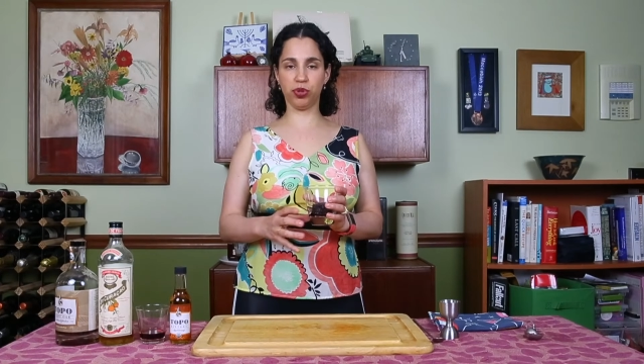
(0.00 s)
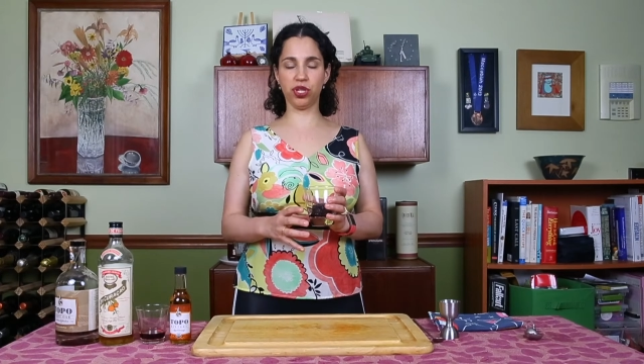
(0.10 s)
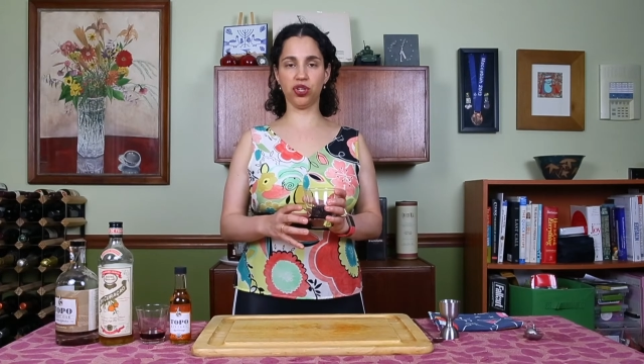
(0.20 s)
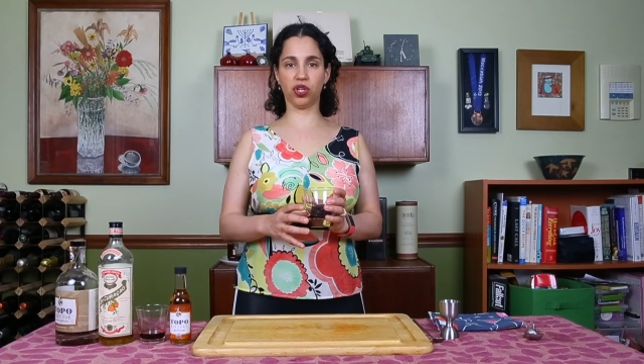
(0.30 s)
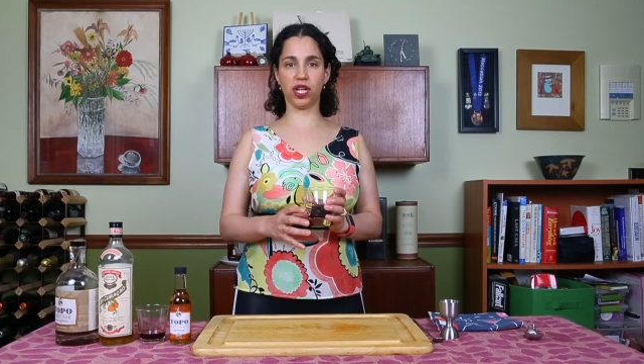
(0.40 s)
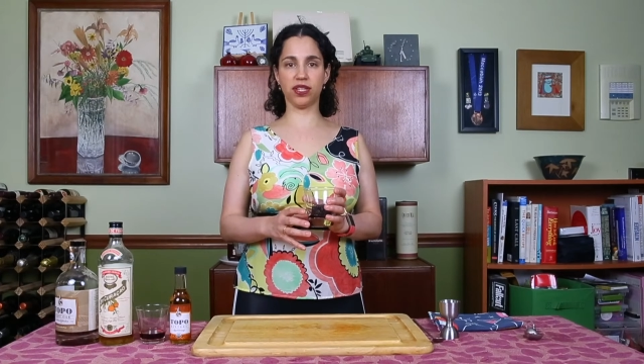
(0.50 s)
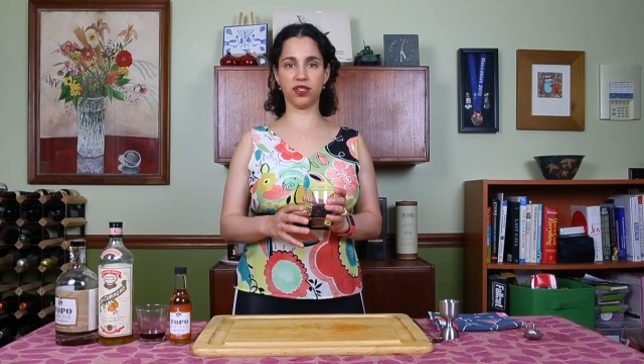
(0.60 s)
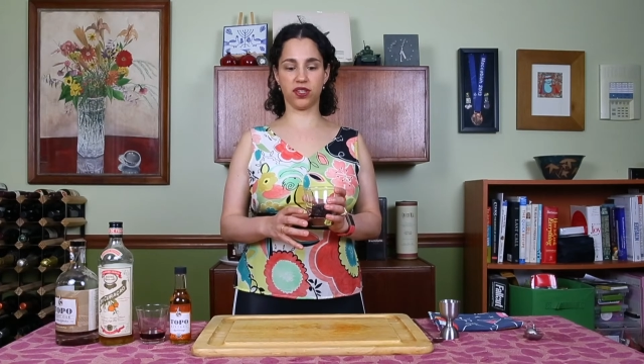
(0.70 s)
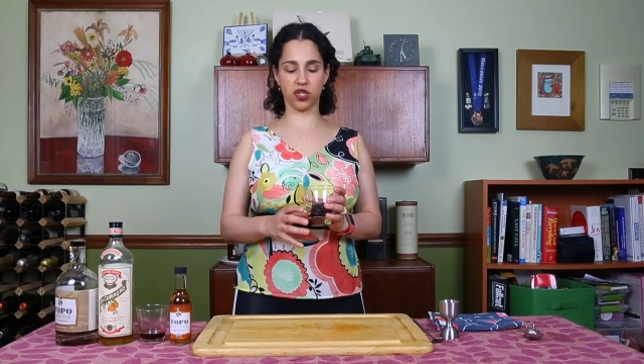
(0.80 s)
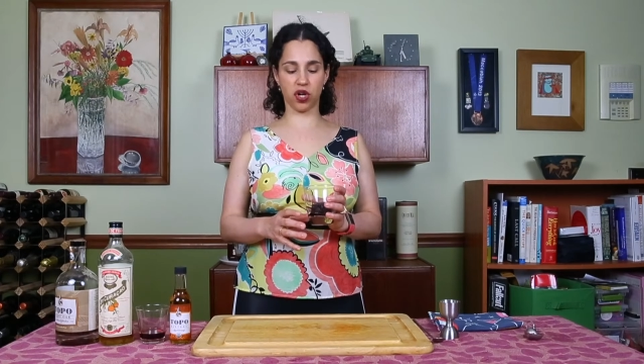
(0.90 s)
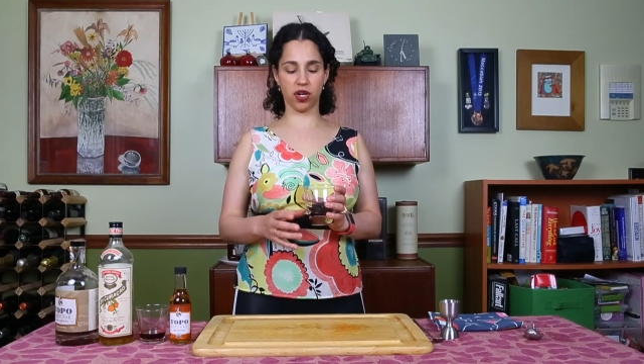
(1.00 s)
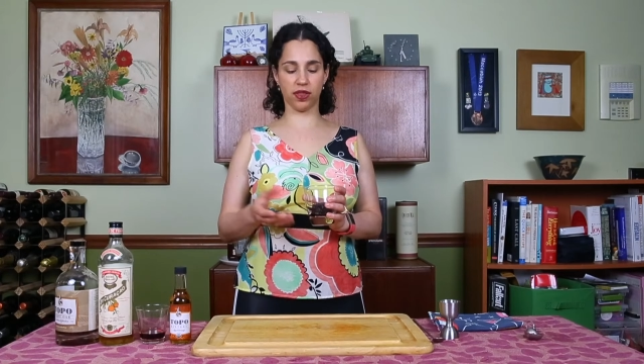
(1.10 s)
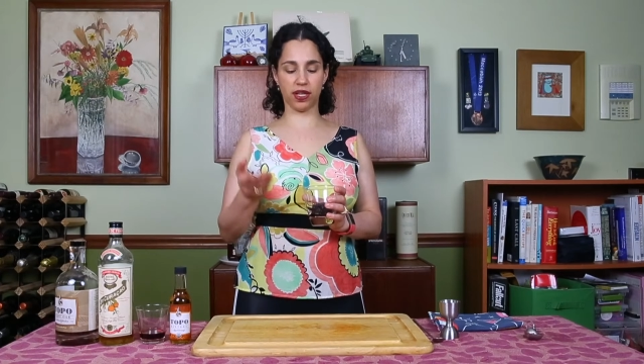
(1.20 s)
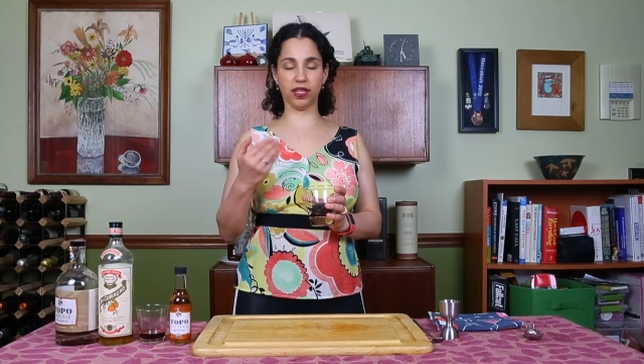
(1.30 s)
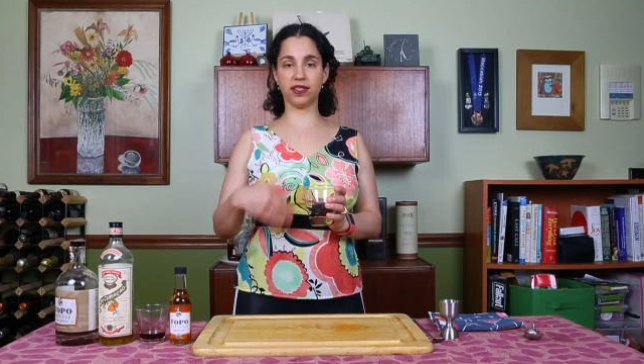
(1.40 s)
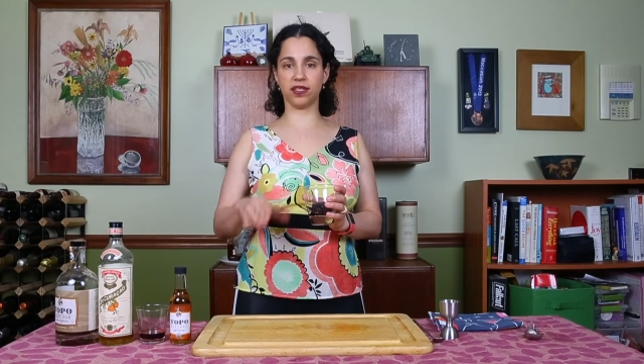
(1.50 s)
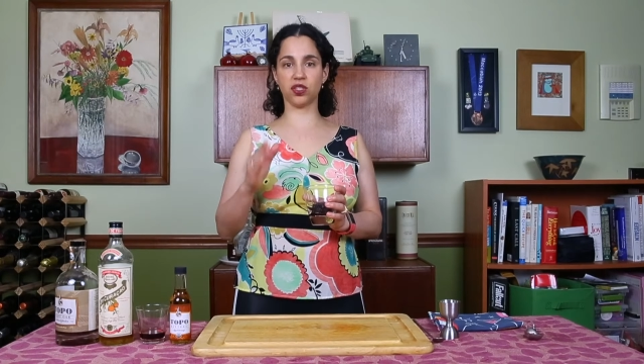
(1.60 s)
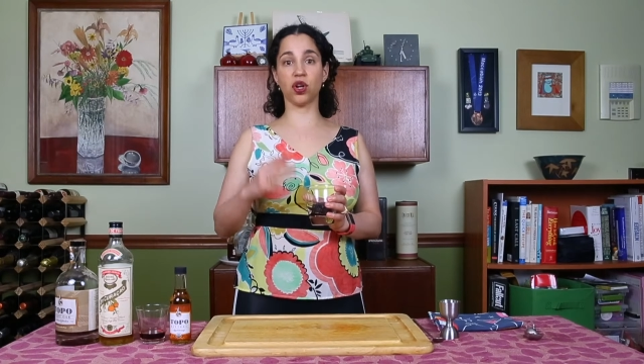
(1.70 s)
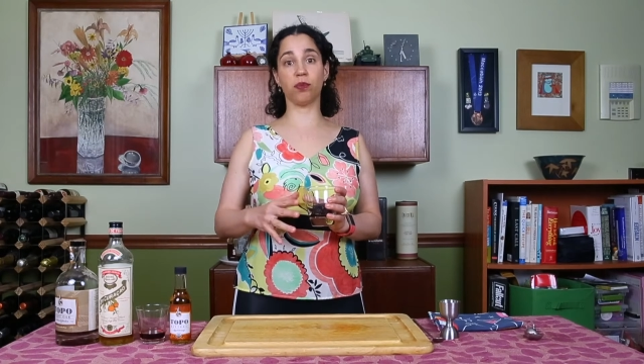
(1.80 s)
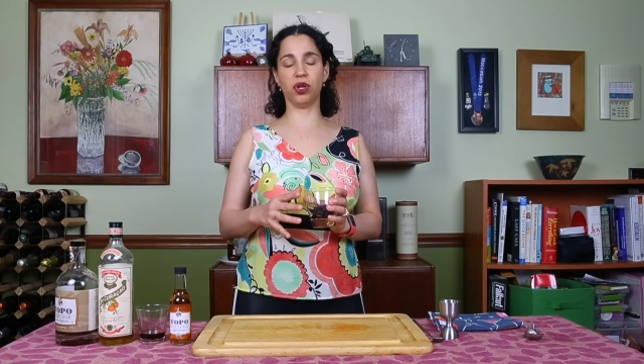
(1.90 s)
put it in your glass to start, and that lets it
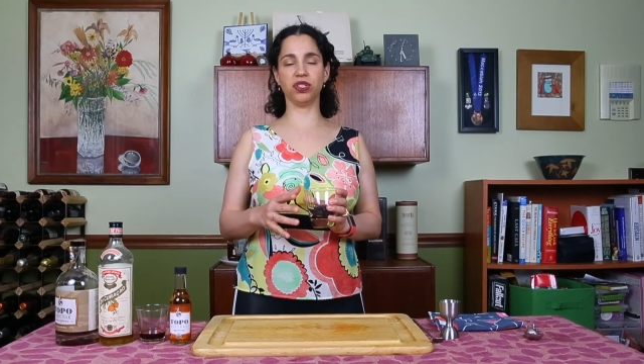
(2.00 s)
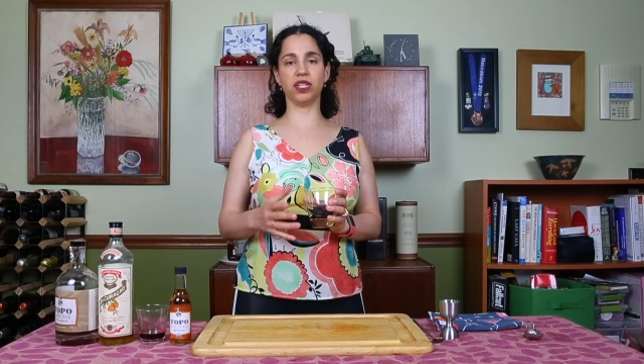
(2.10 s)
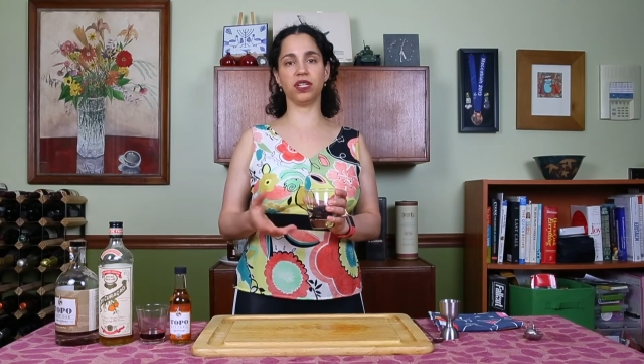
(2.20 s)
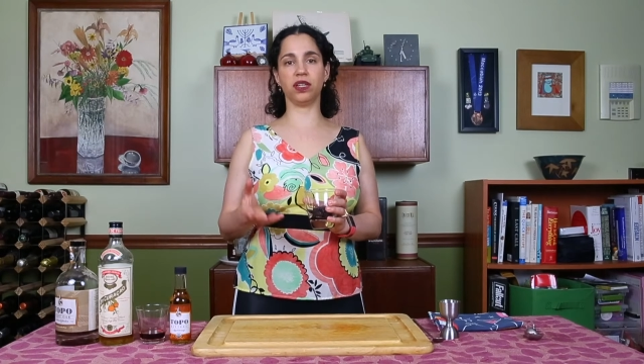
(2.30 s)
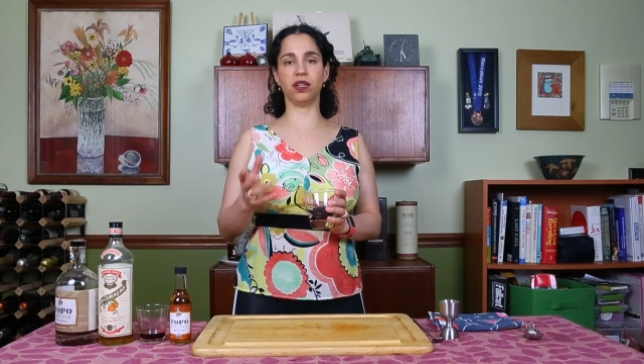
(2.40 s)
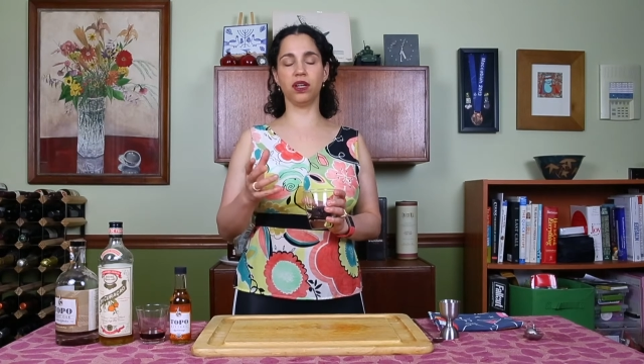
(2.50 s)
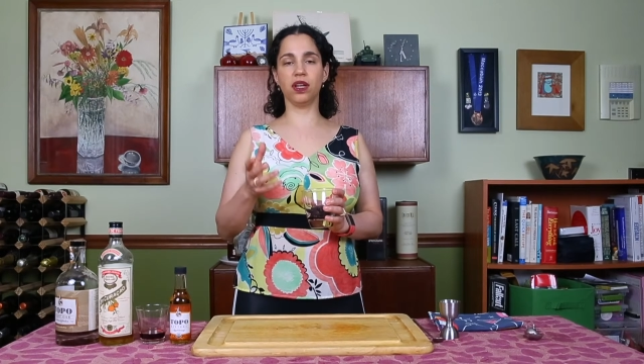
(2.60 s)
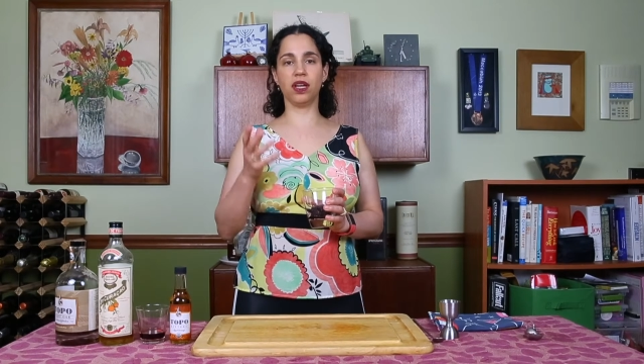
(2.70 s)
start melting and